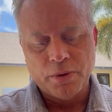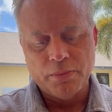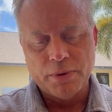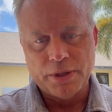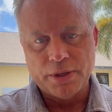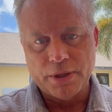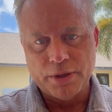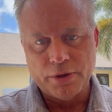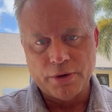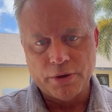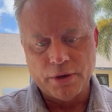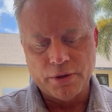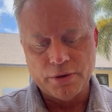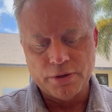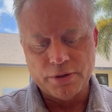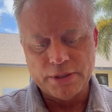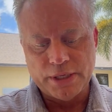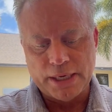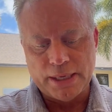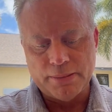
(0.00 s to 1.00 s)
But then there are
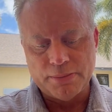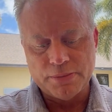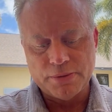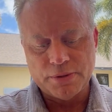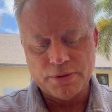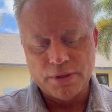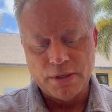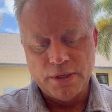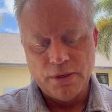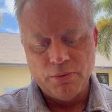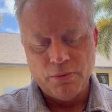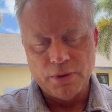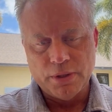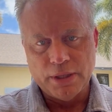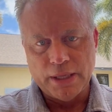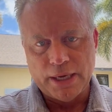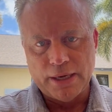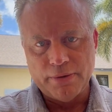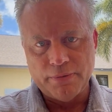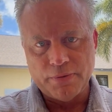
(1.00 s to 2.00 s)
other times when
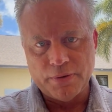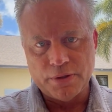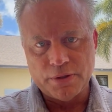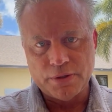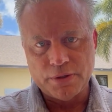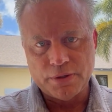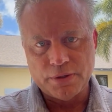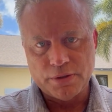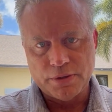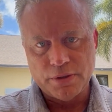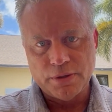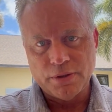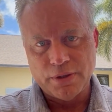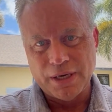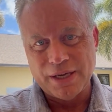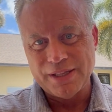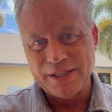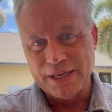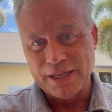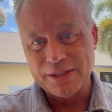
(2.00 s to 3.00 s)
life is
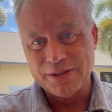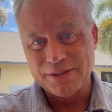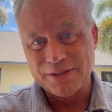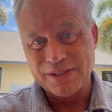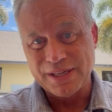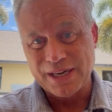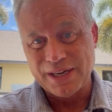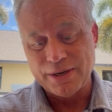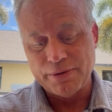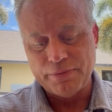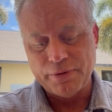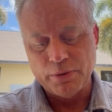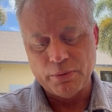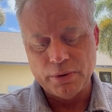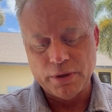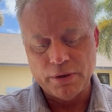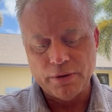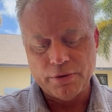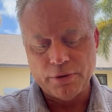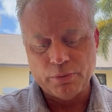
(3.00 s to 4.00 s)
on the other side, if you
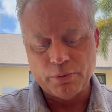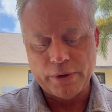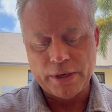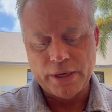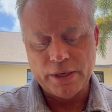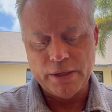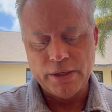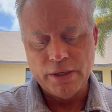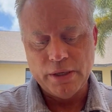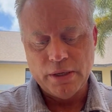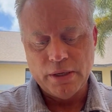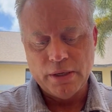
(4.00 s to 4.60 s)
will, the ring,